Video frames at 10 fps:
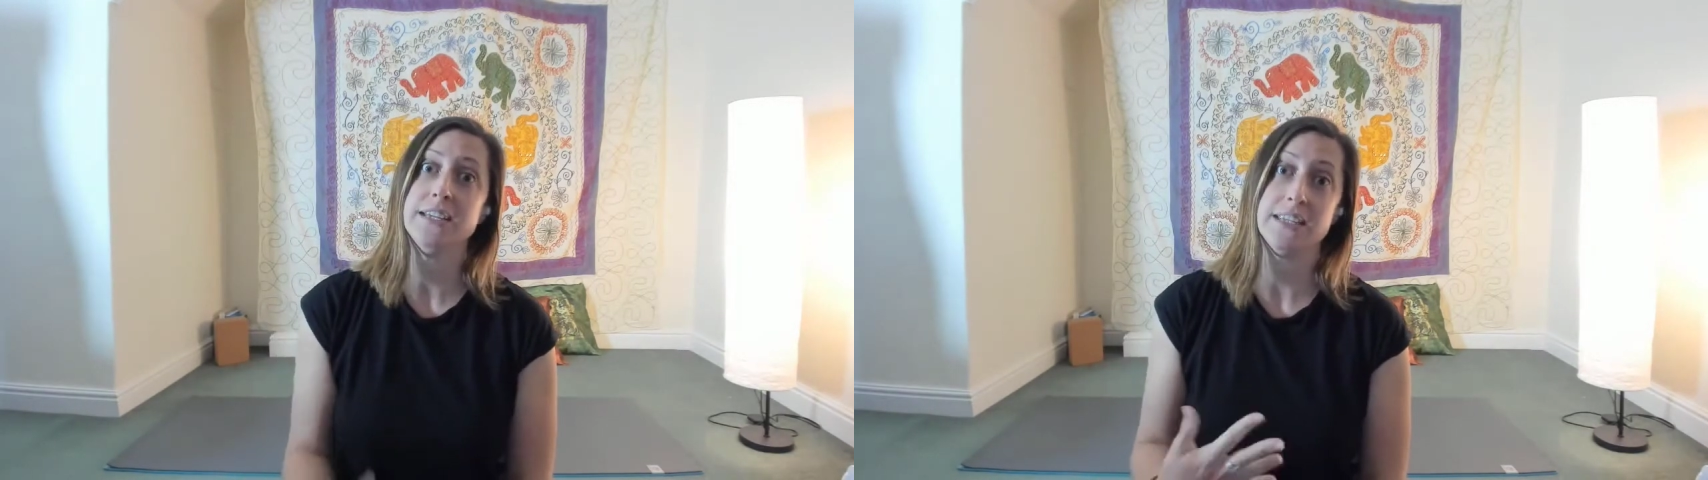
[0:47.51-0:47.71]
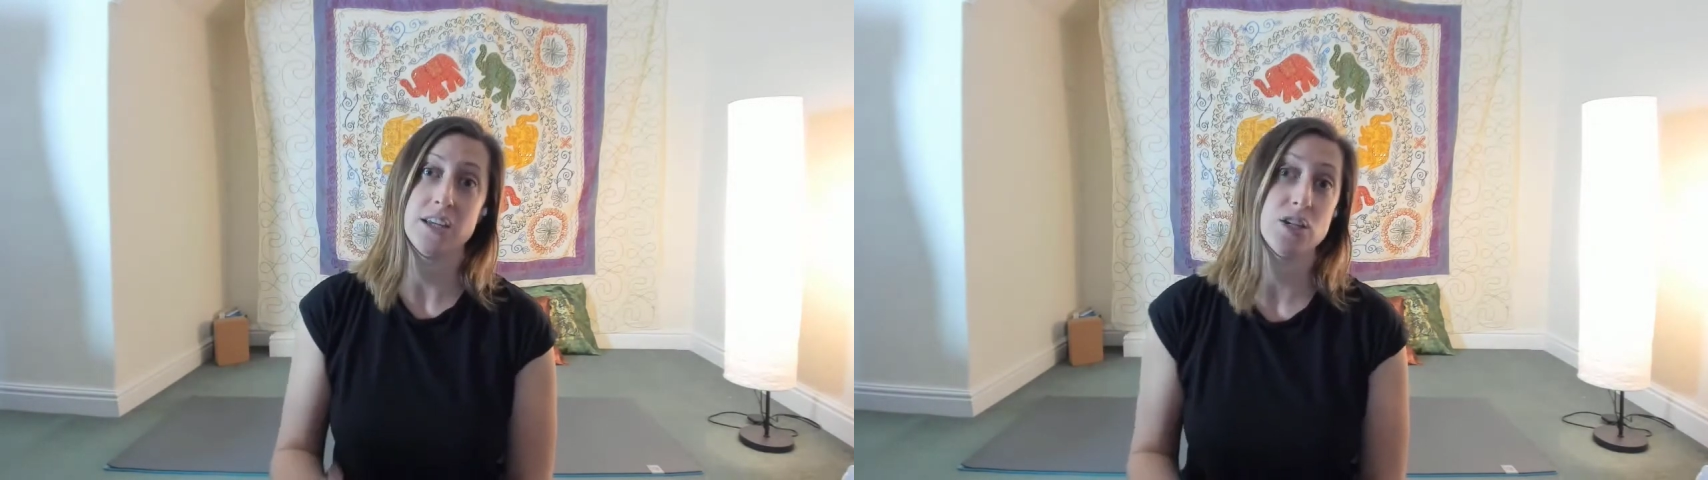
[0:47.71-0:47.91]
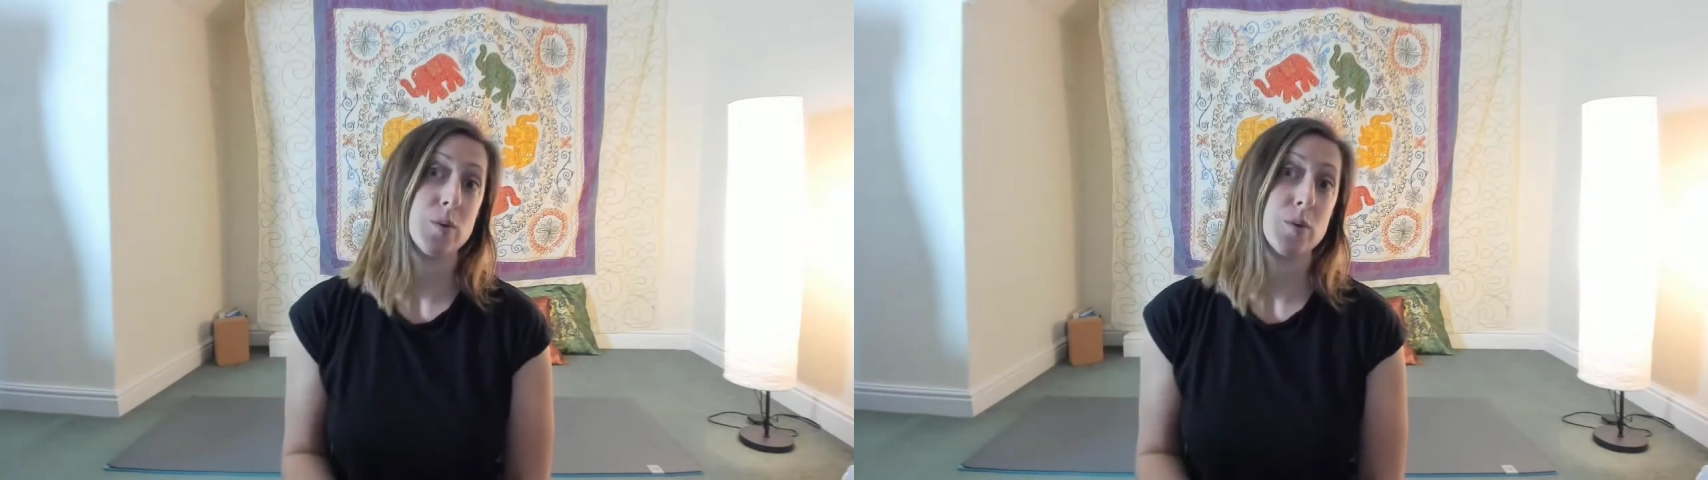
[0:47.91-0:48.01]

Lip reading: since